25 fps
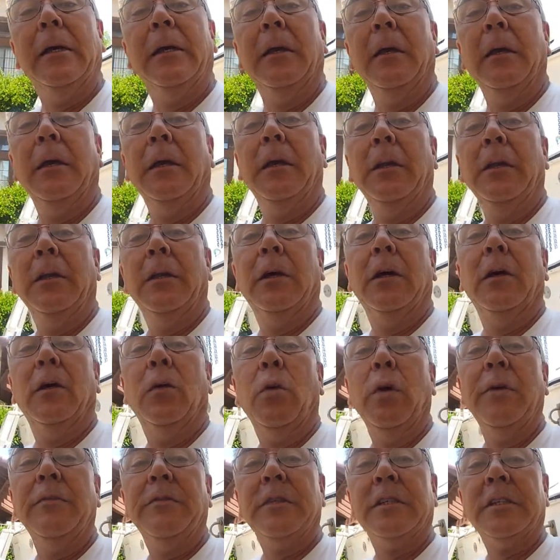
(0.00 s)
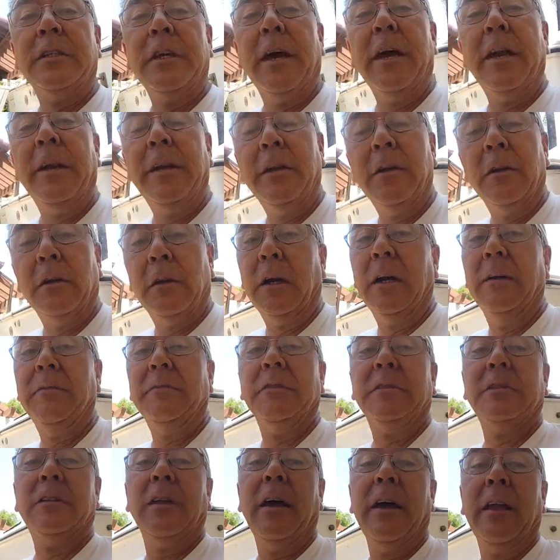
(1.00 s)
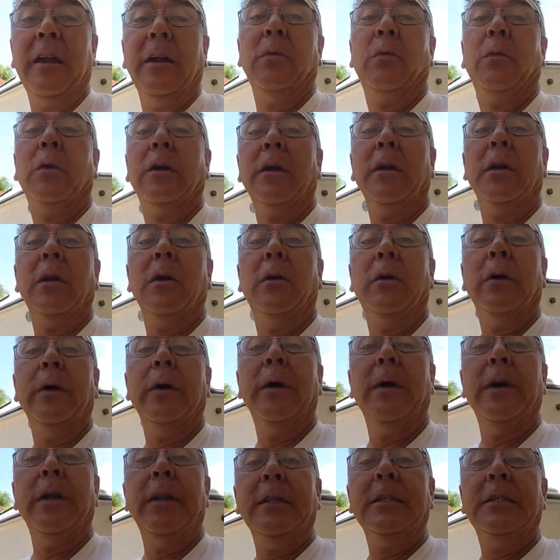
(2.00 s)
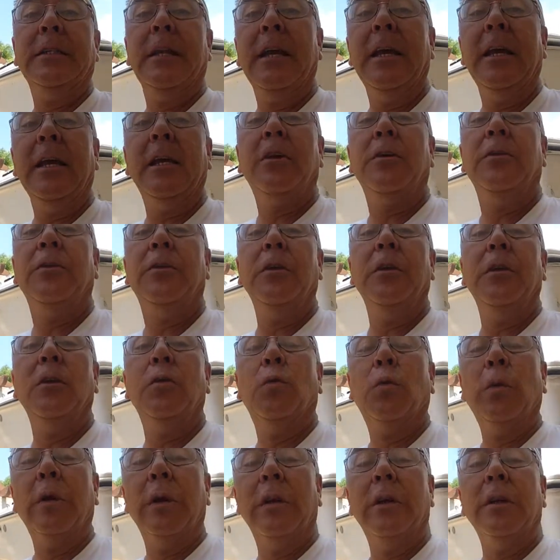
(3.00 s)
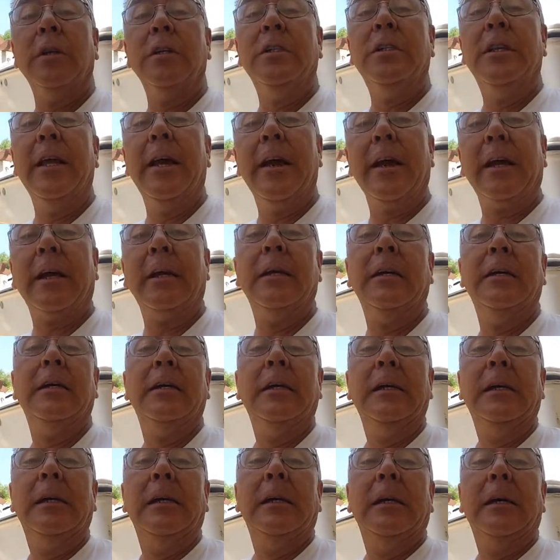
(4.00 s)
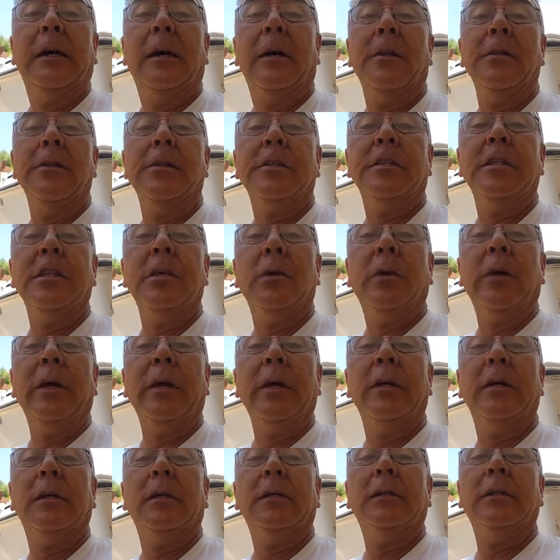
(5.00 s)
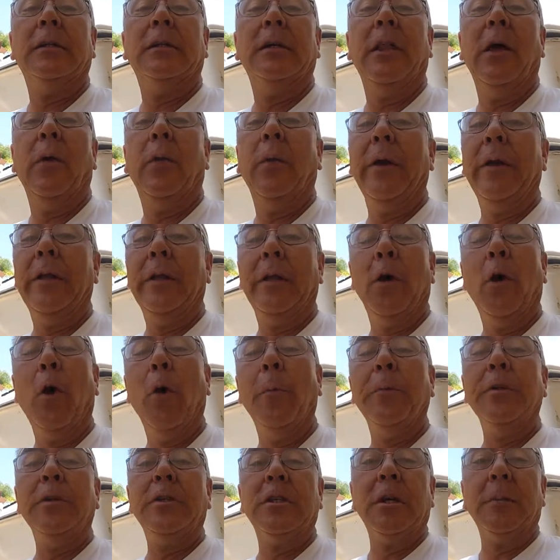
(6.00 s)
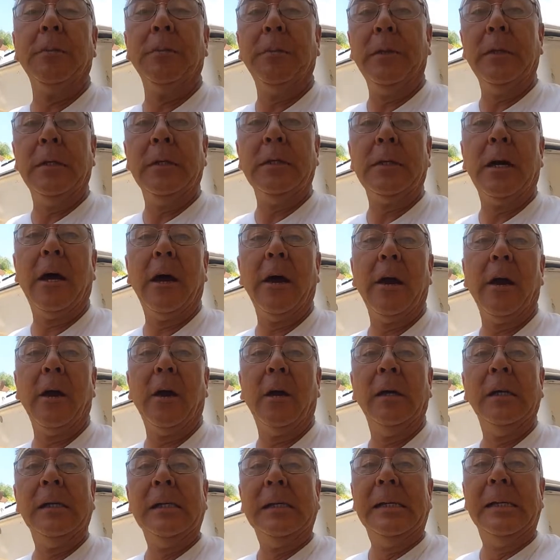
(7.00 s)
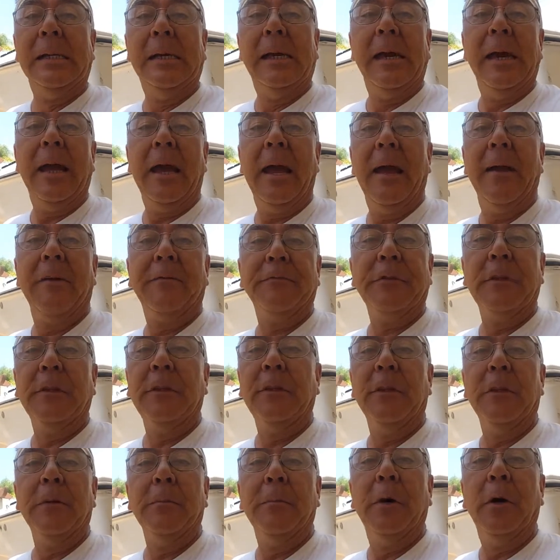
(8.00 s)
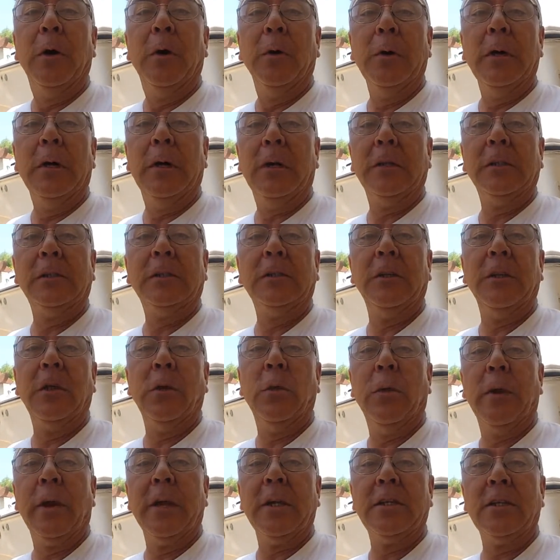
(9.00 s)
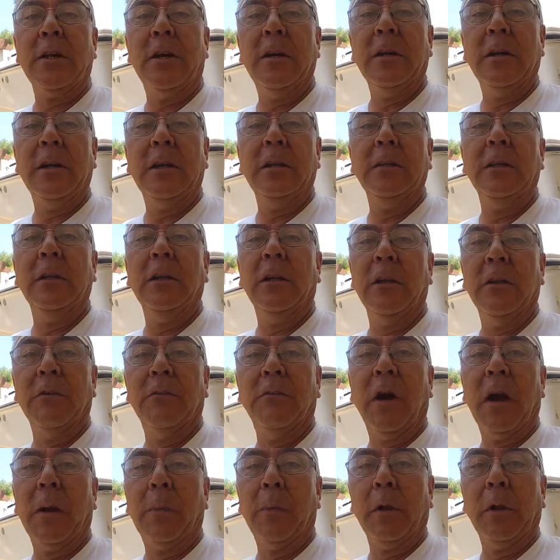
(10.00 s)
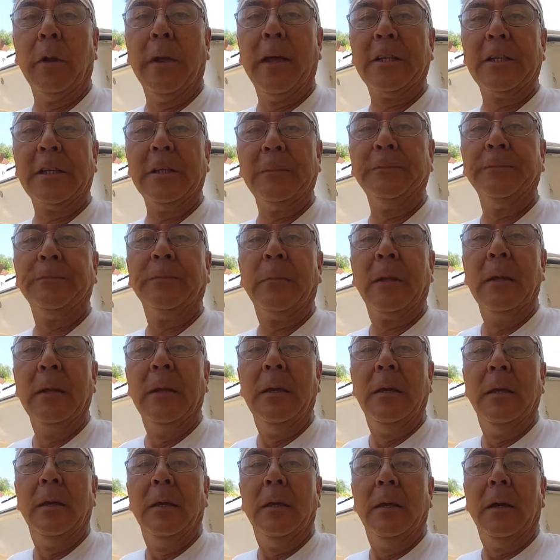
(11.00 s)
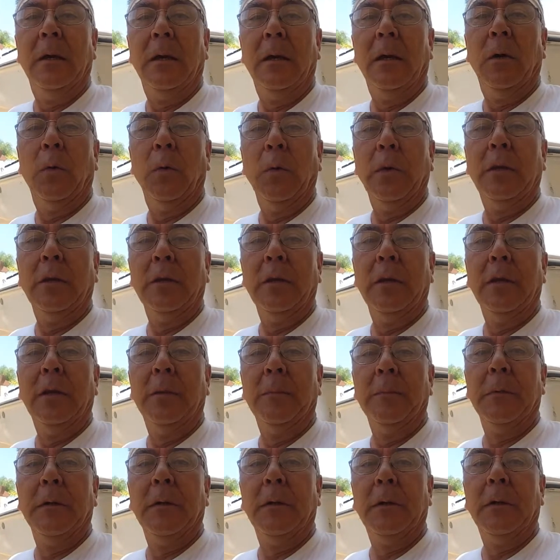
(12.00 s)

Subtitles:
and I've decided we're going to go ahead and take the rear deck out of the Sea Ray. That way it opens up the entire aft end of the boat, so that when I start getting into the fiberglassing, we can